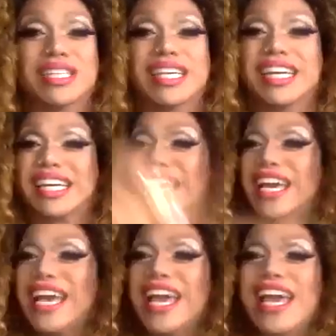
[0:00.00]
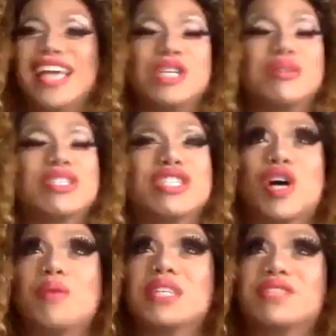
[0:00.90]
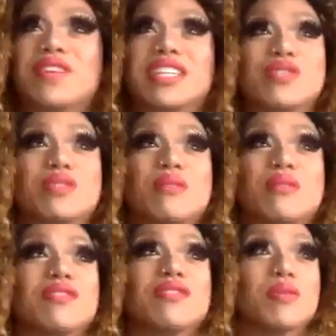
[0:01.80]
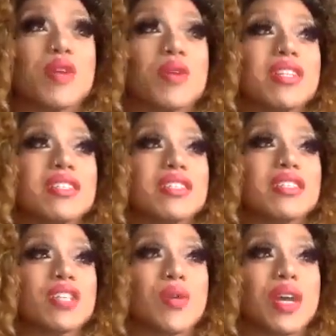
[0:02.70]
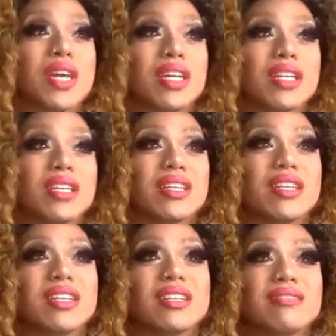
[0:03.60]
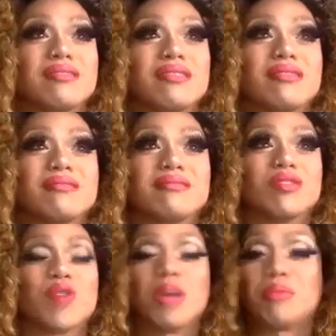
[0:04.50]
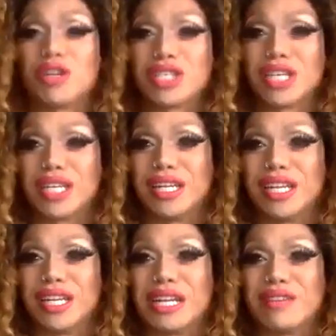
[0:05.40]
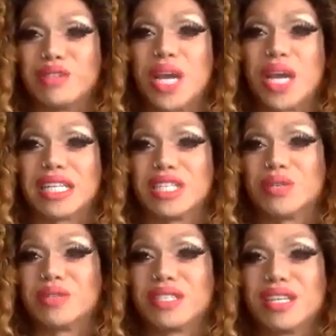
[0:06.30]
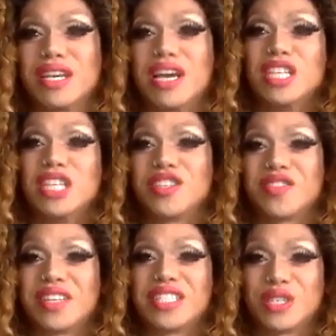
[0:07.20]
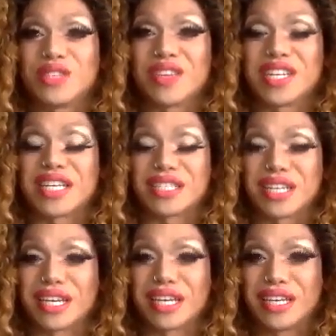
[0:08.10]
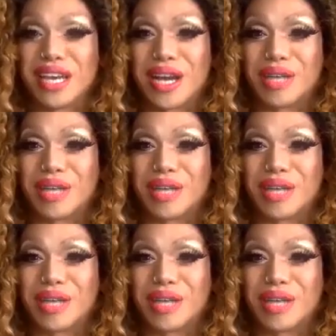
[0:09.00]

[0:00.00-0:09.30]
Like she was so much fun. She was so much fun to work with, and such a great person in and out of drag. Like she was fantastic. Yeah.